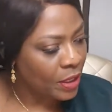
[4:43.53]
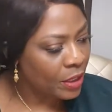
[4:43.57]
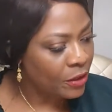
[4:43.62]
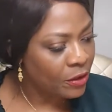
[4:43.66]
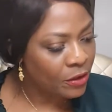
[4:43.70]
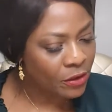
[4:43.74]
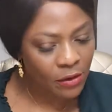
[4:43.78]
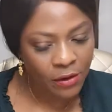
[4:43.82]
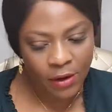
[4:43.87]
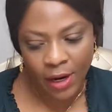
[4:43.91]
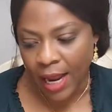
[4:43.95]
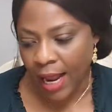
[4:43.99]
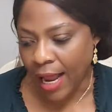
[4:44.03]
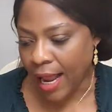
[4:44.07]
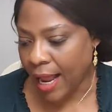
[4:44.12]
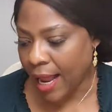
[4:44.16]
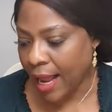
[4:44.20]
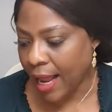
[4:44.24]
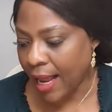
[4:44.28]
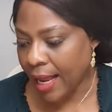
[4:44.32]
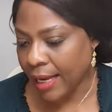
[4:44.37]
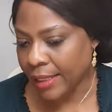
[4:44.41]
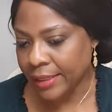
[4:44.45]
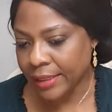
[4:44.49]
going to
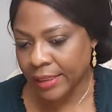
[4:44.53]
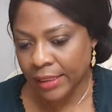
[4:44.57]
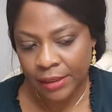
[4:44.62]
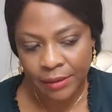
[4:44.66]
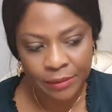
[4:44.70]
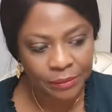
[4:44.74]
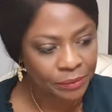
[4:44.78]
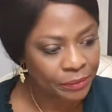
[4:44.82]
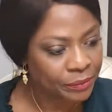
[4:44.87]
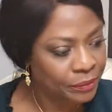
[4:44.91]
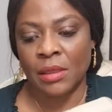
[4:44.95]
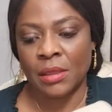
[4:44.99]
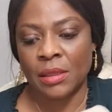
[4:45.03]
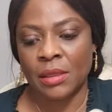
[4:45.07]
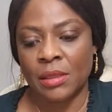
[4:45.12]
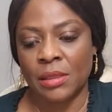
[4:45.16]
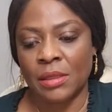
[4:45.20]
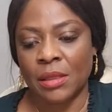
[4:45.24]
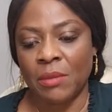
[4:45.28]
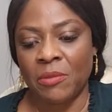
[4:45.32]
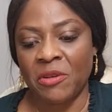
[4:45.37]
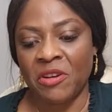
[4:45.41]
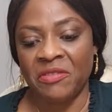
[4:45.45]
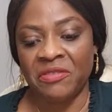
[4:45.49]
add
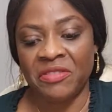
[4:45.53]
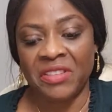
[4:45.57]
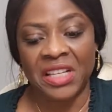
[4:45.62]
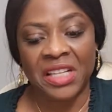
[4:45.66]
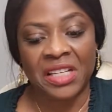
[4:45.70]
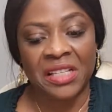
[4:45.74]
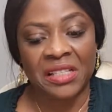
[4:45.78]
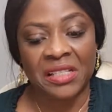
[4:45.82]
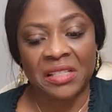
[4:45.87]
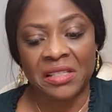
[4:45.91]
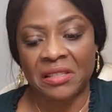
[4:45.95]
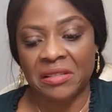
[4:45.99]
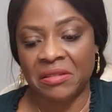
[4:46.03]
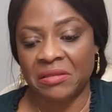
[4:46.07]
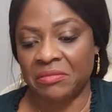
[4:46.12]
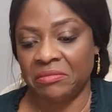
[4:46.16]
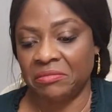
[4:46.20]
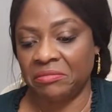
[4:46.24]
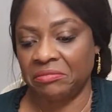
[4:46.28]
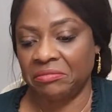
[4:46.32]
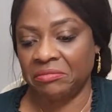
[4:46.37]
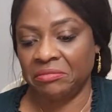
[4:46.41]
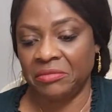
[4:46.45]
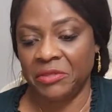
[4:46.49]
some of this.
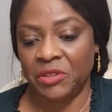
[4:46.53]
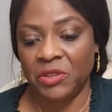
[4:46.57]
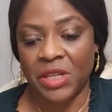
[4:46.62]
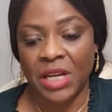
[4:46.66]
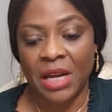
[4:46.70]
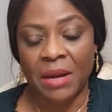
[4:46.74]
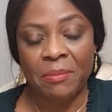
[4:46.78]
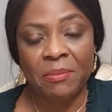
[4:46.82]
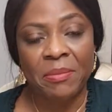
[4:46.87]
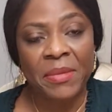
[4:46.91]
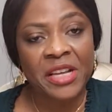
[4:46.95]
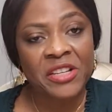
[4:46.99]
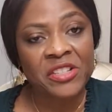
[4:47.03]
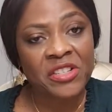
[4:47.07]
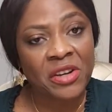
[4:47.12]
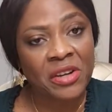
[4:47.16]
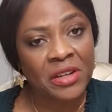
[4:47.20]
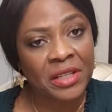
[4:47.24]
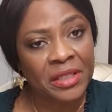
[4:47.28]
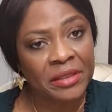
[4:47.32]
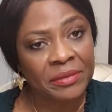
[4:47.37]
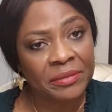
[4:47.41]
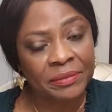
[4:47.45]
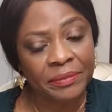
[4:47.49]
You can measure
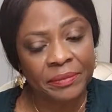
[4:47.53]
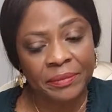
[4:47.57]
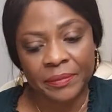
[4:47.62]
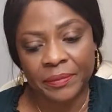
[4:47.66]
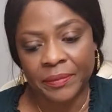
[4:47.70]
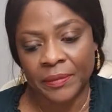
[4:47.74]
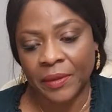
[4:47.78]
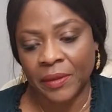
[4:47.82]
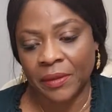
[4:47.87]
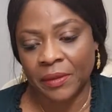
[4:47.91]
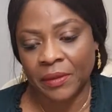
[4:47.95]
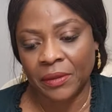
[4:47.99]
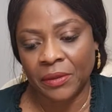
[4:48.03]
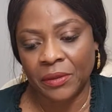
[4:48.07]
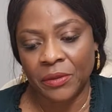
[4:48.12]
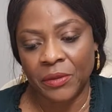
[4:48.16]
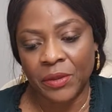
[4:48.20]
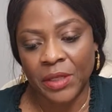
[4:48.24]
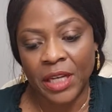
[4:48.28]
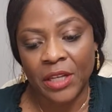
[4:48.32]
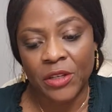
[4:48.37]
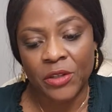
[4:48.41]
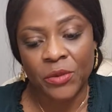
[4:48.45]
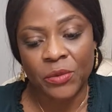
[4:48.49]
it.
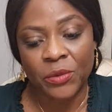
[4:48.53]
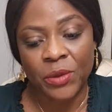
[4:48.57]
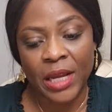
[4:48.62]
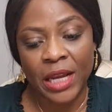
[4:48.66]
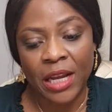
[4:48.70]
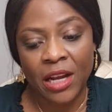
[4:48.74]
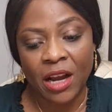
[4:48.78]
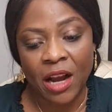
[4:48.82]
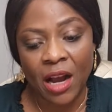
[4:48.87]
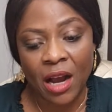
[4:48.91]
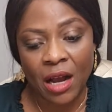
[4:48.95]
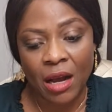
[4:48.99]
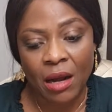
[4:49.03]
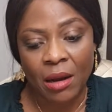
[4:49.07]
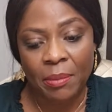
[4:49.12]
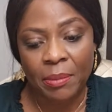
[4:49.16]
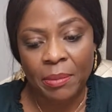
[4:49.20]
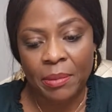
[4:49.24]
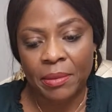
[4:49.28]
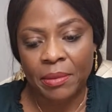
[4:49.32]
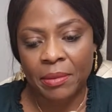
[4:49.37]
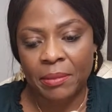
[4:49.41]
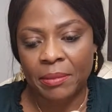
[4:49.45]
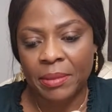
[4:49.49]
You can do a cup,
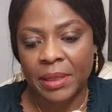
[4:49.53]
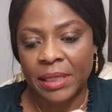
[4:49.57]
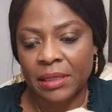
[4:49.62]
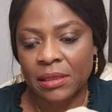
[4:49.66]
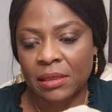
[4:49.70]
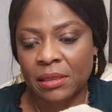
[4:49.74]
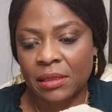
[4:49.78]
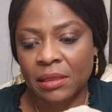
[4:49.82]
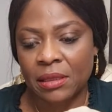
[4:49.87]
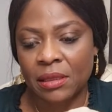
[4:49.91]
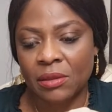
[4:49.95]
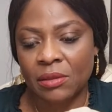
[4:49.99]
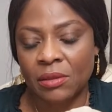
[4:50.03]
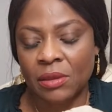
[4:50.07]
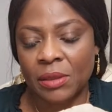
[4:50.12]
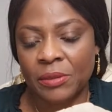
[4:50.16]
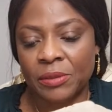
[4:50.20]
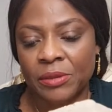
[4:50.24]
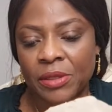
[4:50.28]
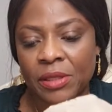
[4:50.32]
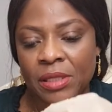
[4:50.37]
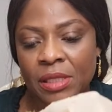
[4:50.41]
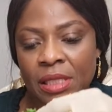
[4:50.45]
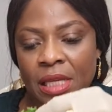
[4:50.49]
but I'll
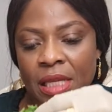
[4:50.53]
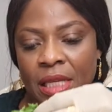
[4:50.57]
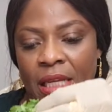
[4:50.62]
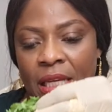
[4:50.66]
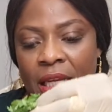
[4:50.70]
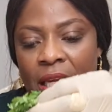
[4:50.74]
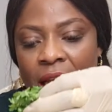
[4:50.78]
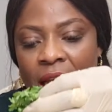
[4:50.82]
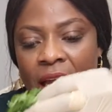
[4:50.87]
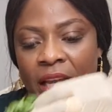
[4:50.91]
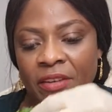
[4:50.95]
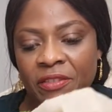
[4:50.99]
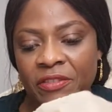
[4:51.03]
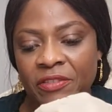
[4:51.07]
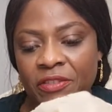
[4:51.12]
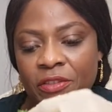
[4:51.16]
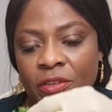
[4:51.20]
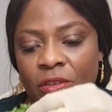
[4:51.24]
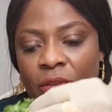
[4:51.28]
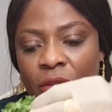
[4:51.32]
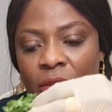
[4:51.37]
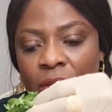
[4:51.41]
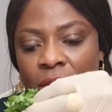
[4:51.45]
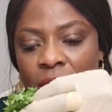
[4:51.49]
just take a
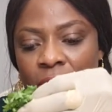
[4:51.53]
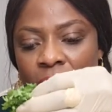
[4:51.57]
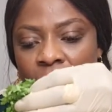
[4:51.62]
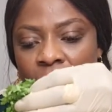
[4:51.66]
handful.